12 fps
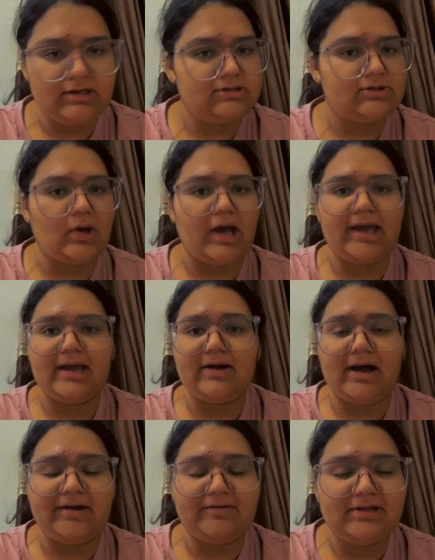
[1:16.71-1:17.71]
So
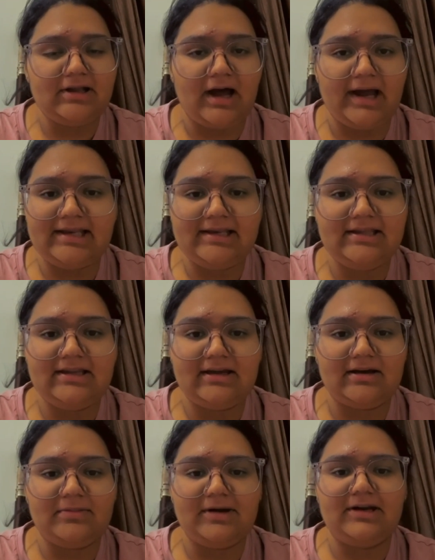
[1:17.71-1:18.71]
I will highly
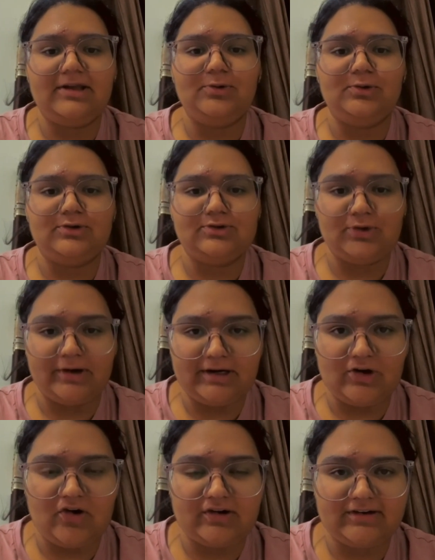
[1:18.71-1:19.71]
recommend you to join
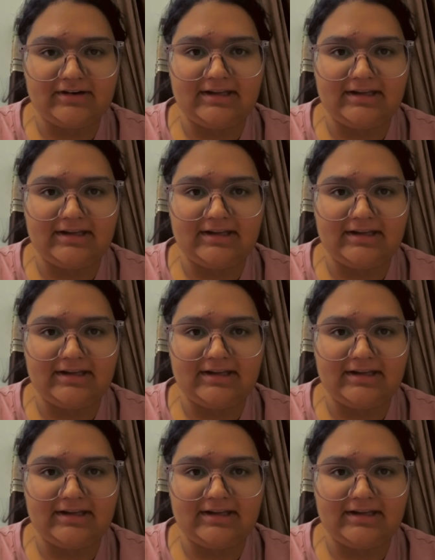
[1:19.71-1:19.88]
Dr.